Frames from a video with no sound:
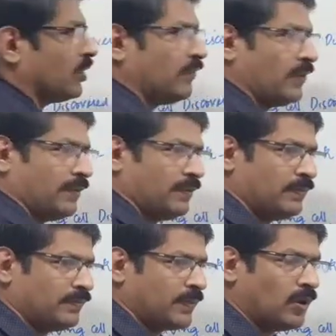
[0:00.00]
of life.
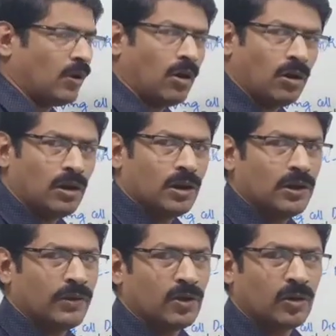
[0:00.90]
All
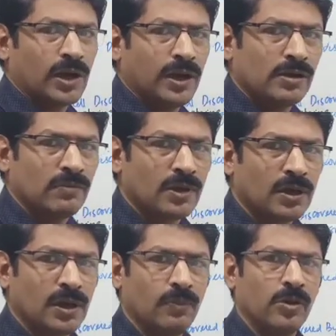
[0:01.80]
living organisms
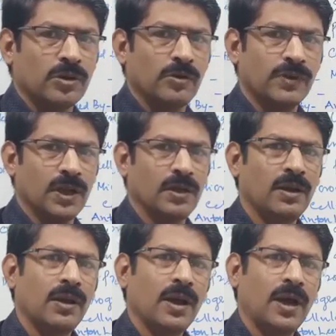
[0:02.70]
are composed of cell,